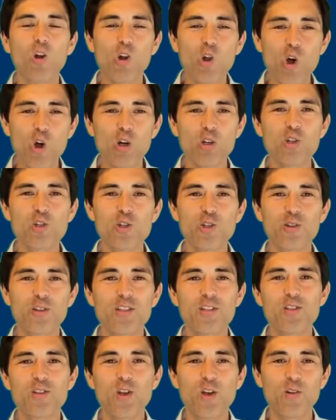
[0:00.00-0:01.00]
long should the
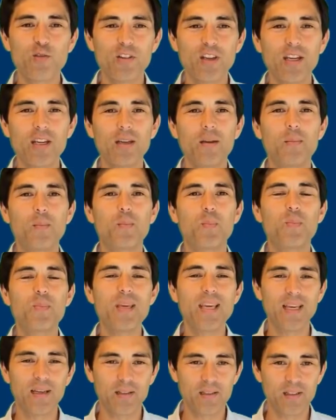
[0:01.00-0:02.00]
survey
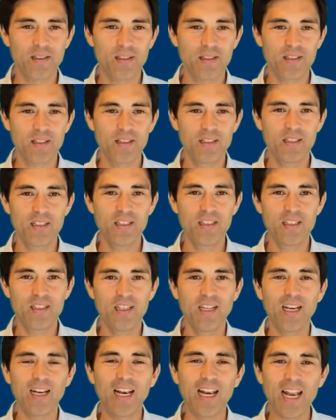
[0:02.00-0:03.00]
be?
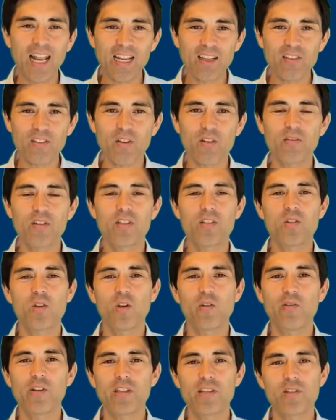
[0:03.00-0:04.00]
Length of the
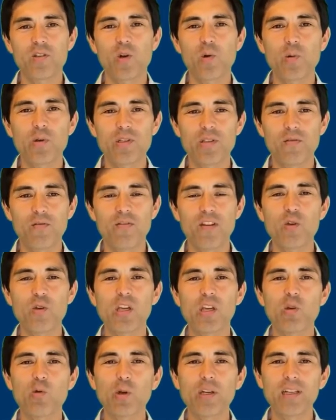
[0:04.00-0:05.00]
survey is always a very
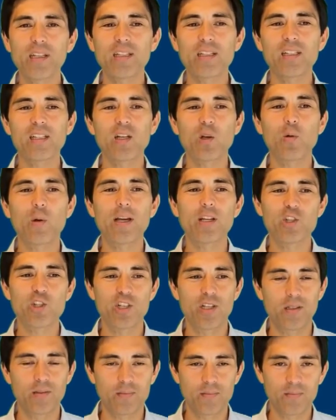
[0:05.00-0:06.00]
critical
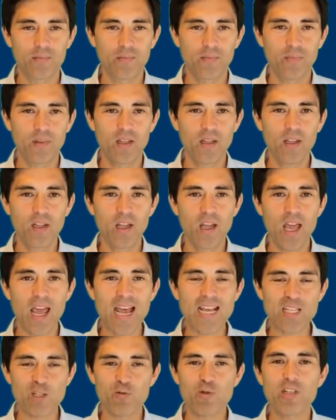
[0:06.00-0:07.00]
question.
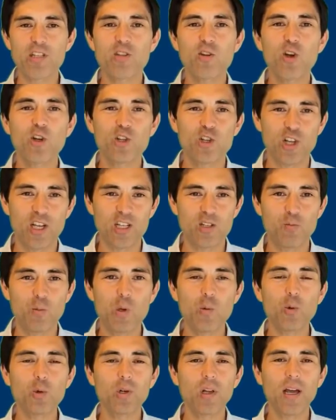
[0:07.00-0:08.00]
As researchers, we
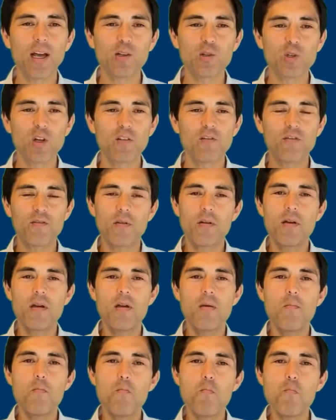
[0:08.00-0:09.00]
would like to have
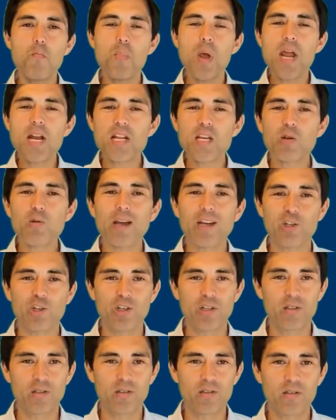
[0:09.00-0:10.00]
many
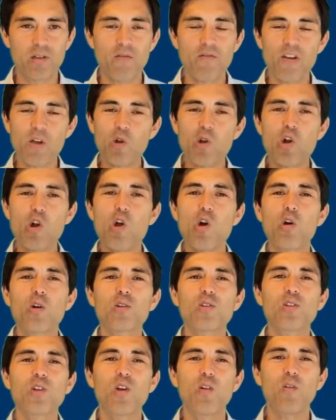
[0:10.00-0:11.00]
questions. A very long
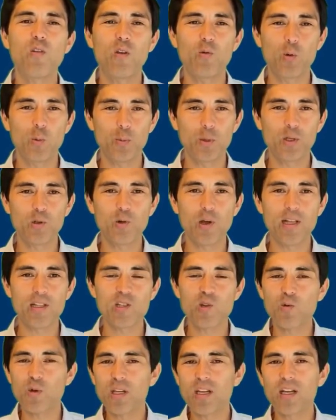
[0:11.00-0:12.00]
survey would be great,
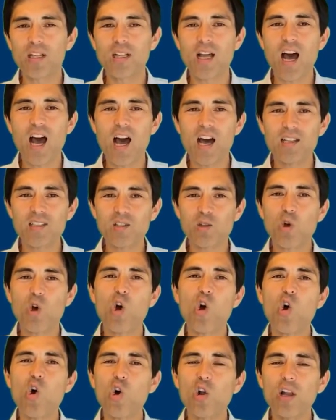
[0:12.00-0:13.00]
so we can ask
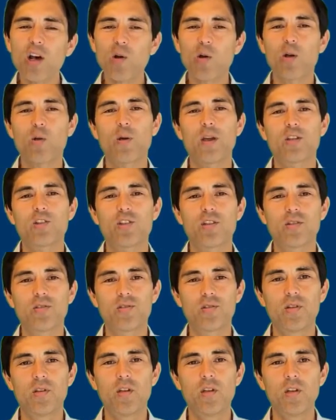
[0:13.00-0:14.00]
all our
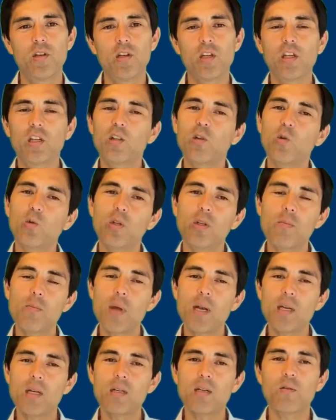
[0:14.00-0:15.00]
questions, including
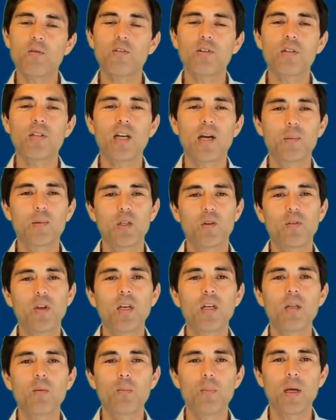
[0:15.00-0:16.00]
many different types of
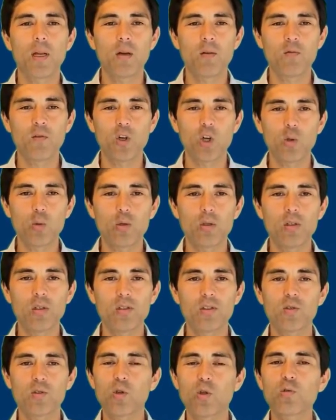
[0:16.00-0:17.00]
independent
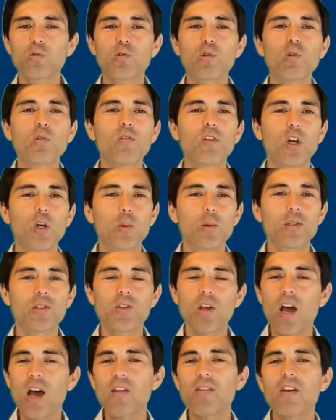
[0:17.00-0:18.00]
variables, control variables,
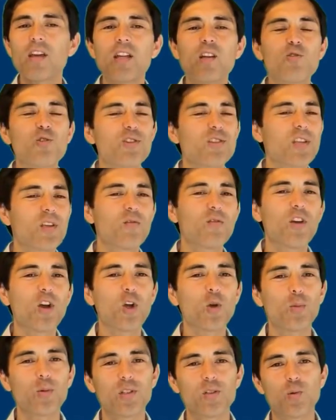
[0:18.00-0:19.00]
or other interesting
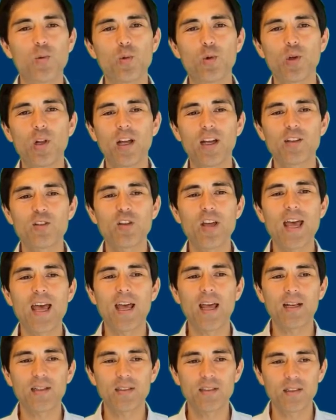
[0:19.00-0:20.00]
variables we would like to
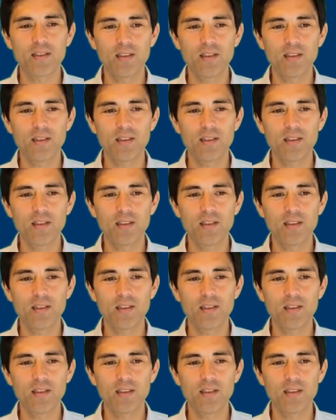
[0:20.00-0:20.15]
add.